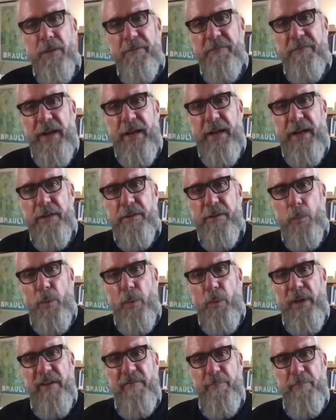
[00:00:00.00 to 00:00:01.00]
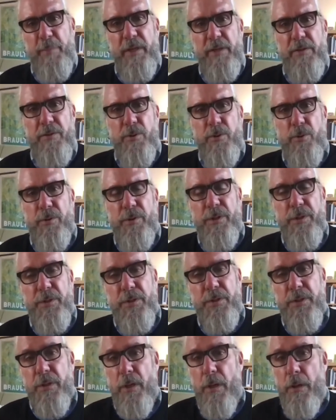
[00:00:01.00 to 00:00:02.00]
fact that we have been through this